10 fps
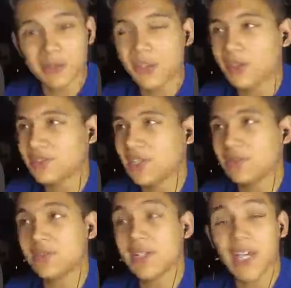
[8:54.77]
on the other side
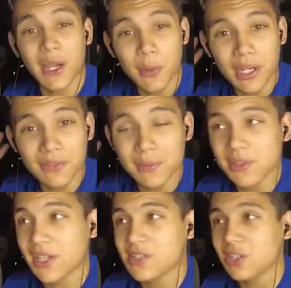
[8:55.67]
of the track. I waited for them
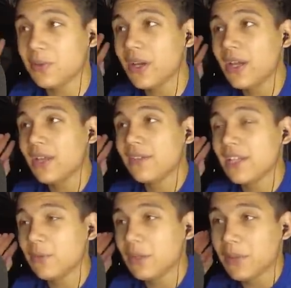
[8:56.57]
to catch up.
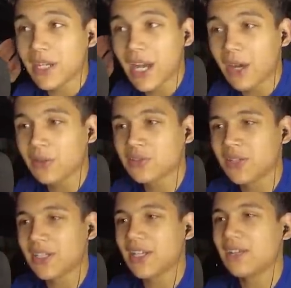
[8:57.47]
Then I went back out on
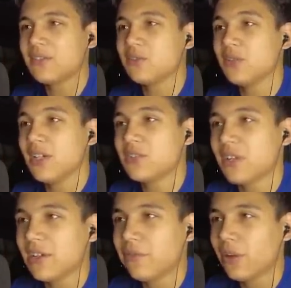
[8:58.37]
track again to
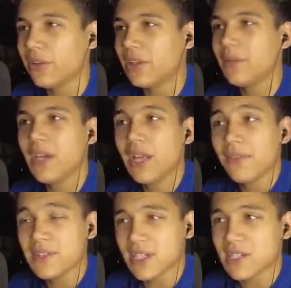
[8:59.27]
try and follow them.
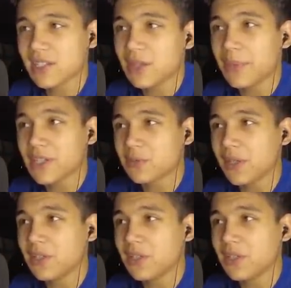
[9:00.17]
That's actually the best way